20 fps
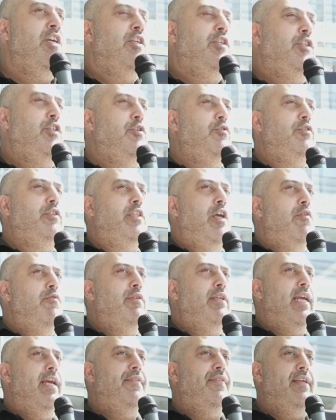you
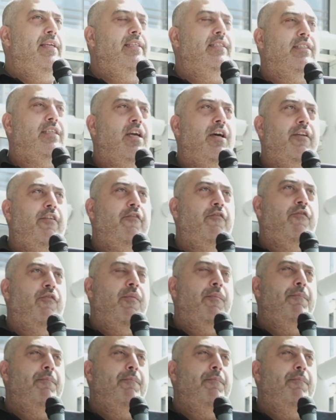don't get these kind of